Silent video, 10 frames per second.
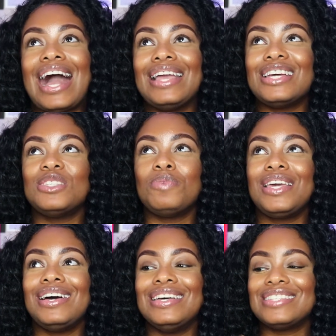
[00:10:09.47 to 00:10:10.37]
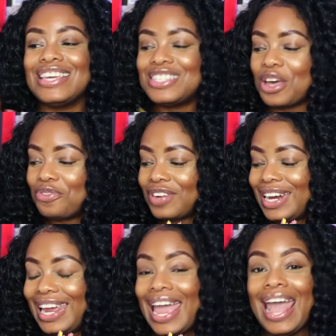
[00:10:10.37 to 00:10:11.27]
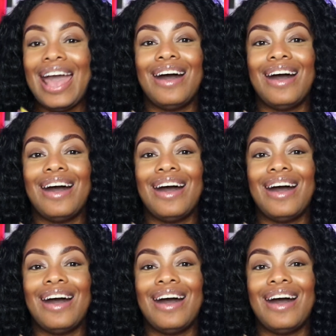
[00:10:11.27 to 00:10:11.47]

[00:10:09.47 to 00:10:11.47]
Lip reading: I guess because it's so funny.